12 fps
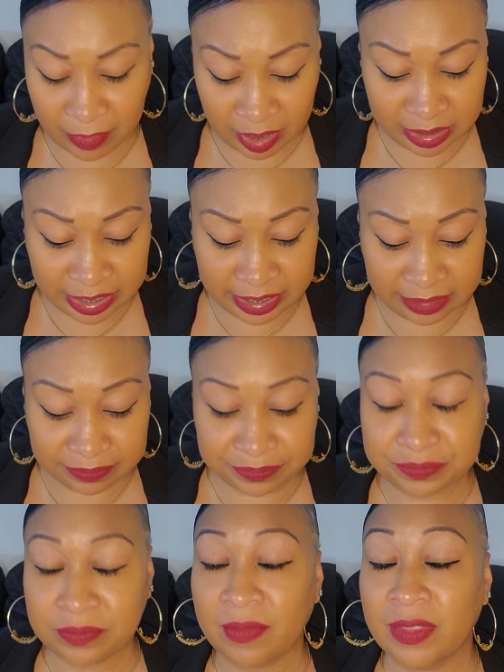Okay.
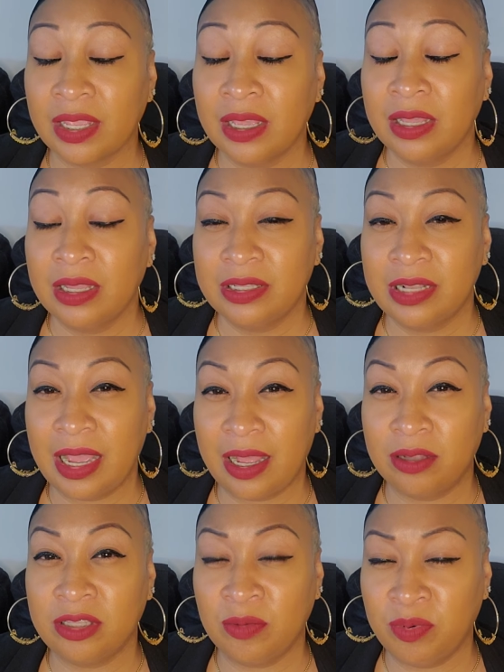
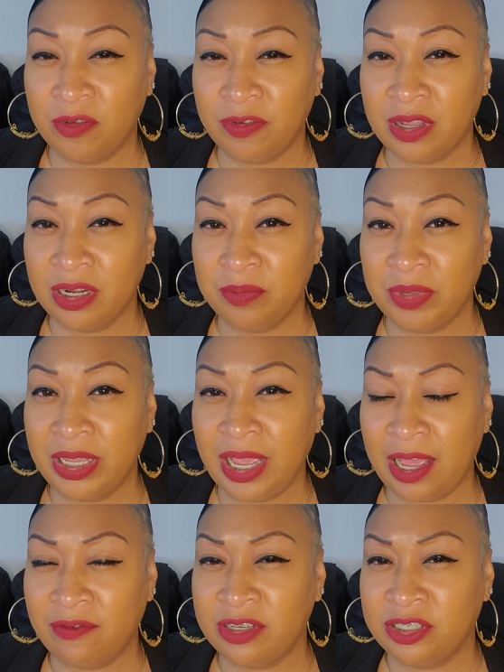Now, they both are going to be
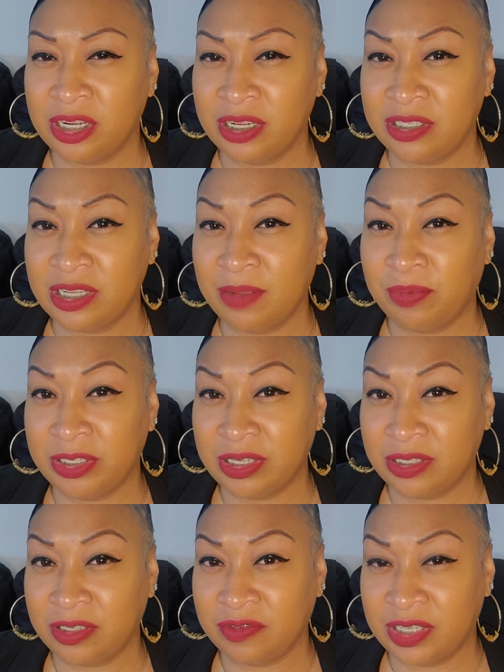having jealous and
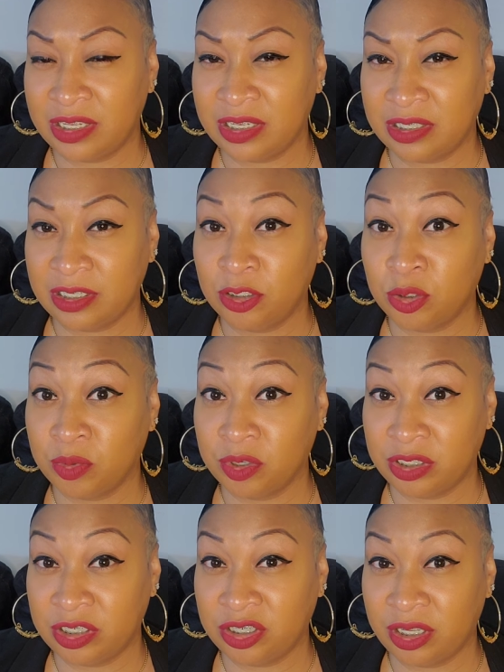possessive tendencies
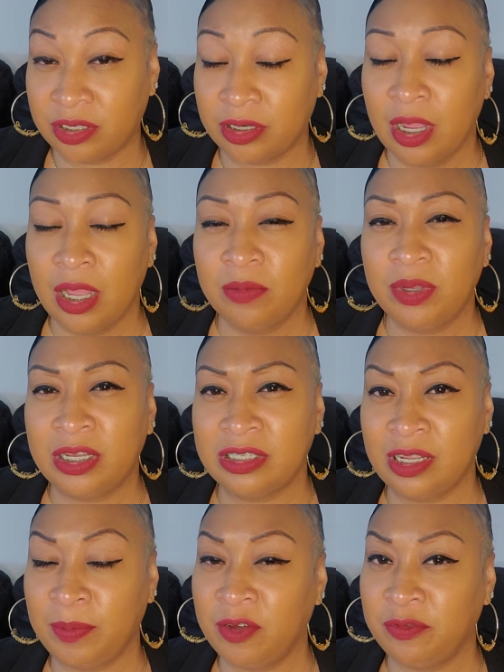towards each other because
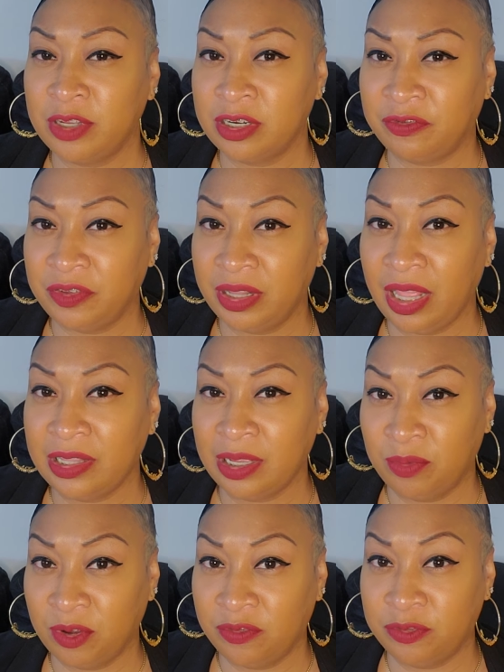they both going to feel like they're
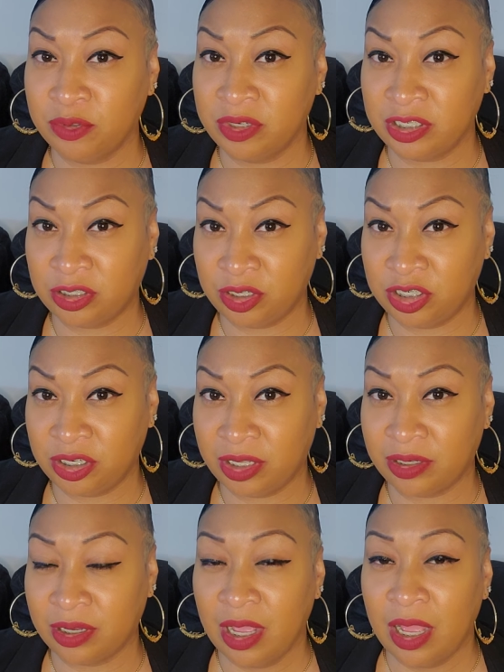both doing it to each other.